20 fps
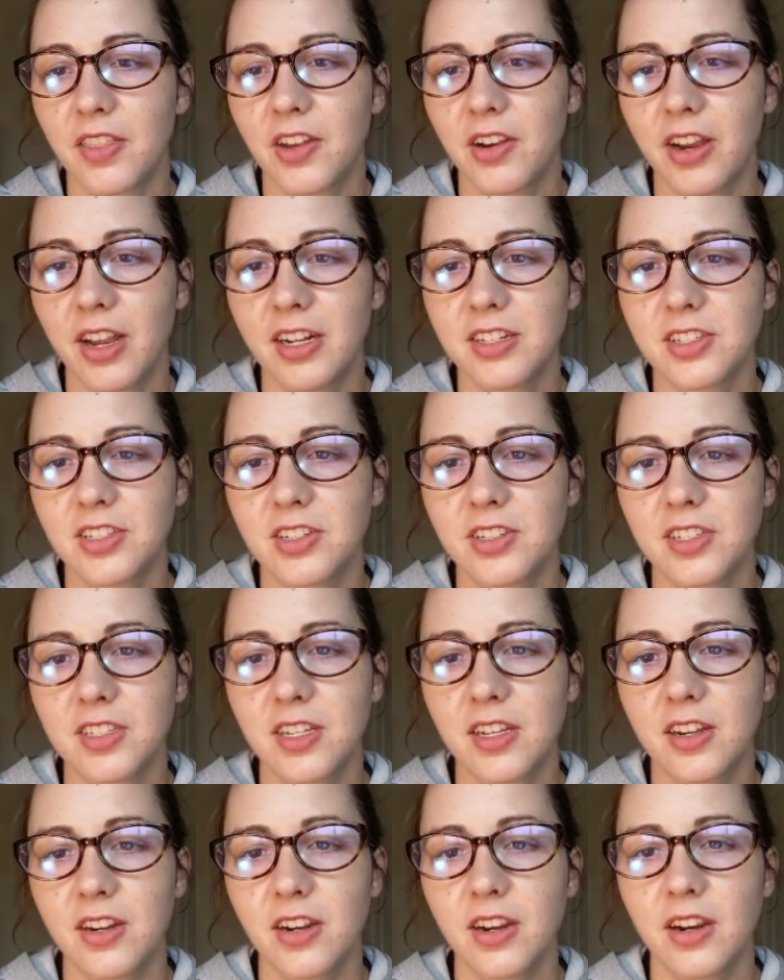their
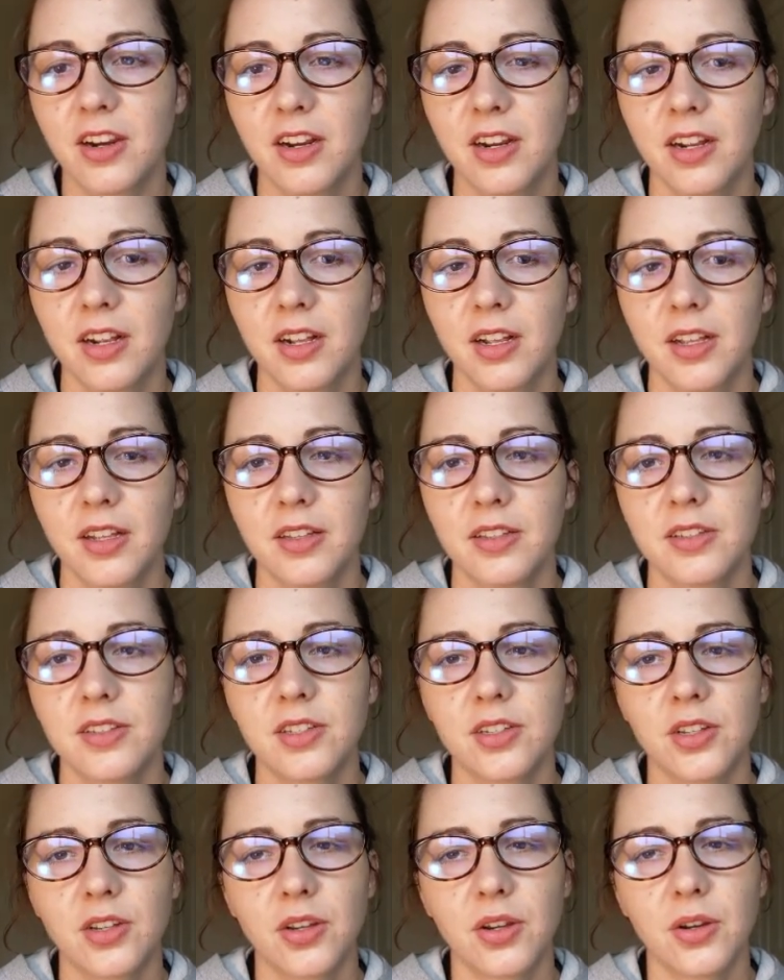answers here.
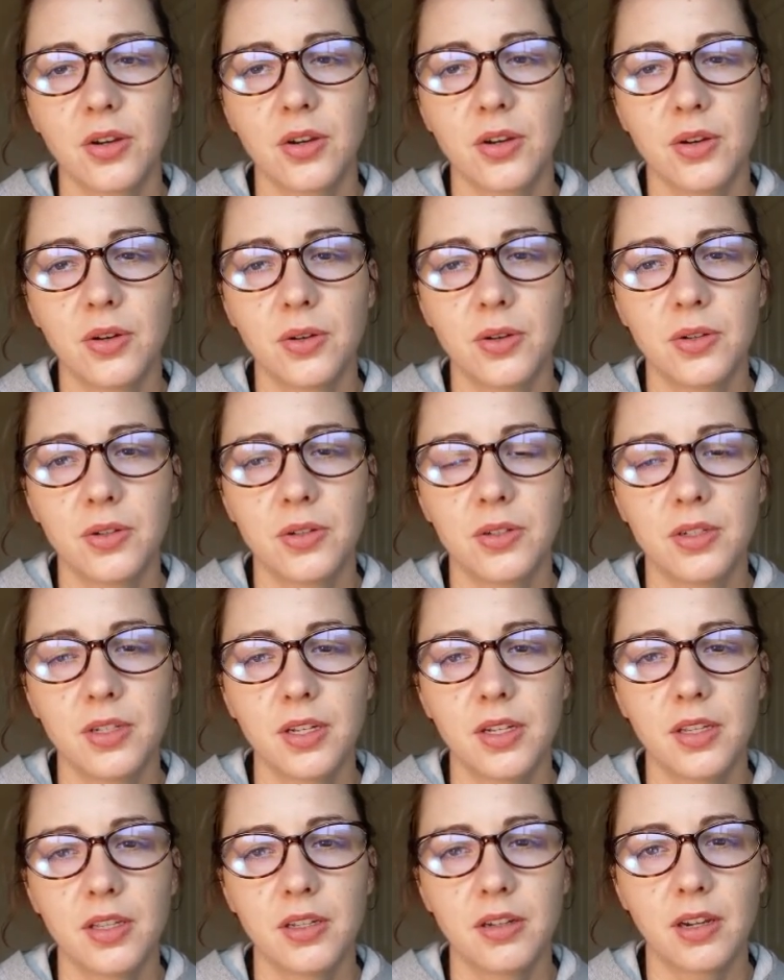So,
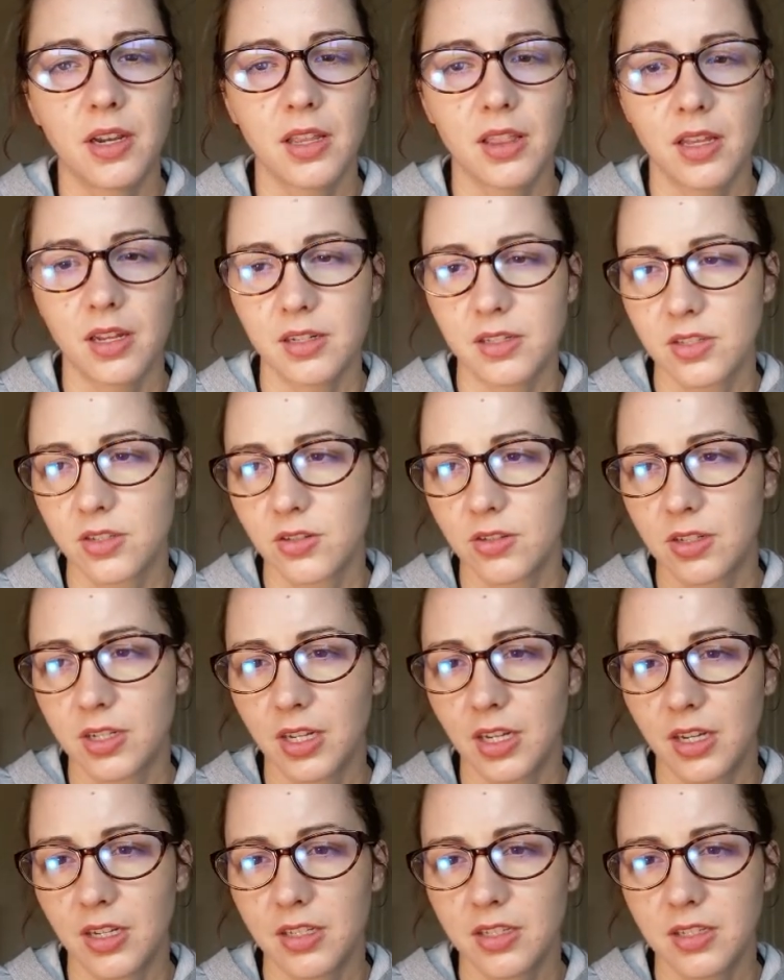okay, that student
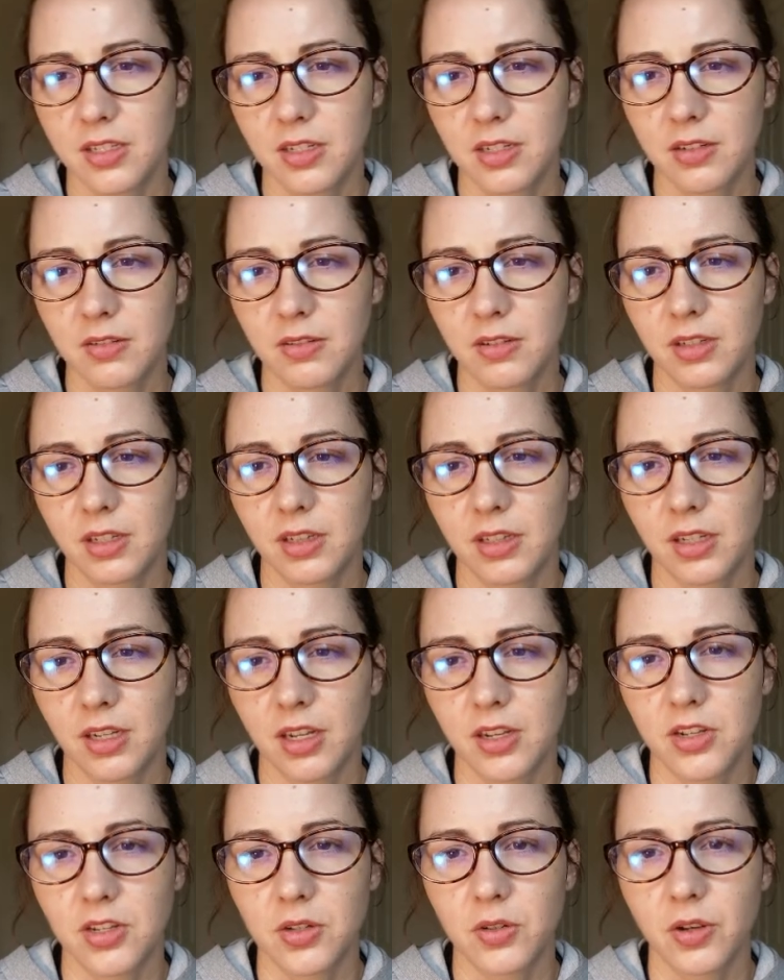I guess didn't really look
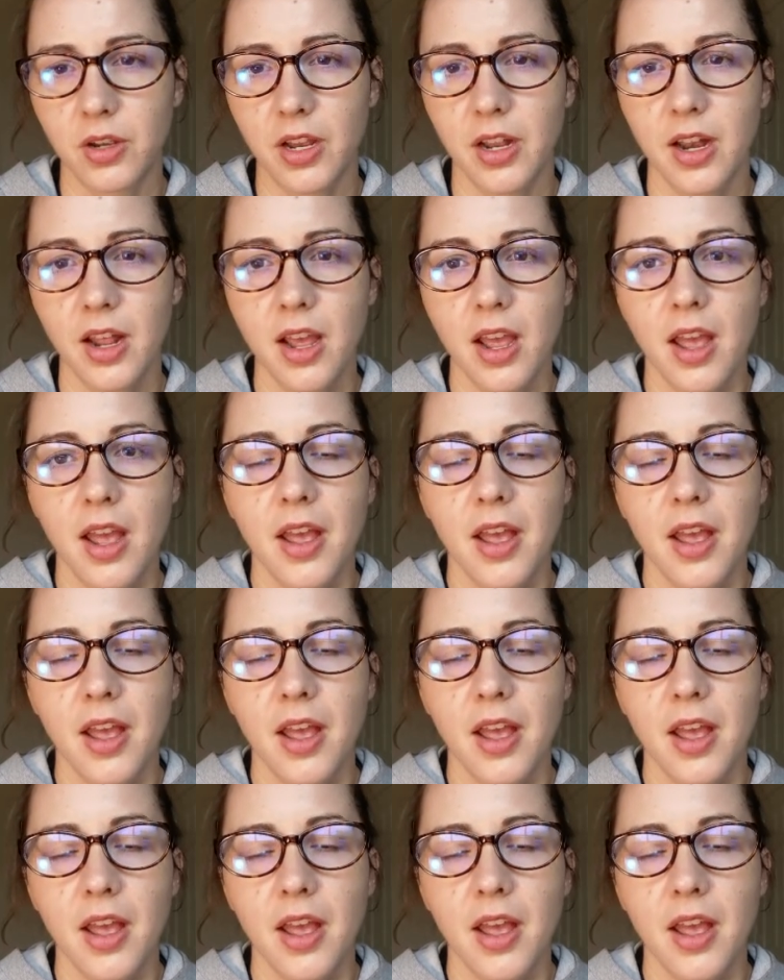into it.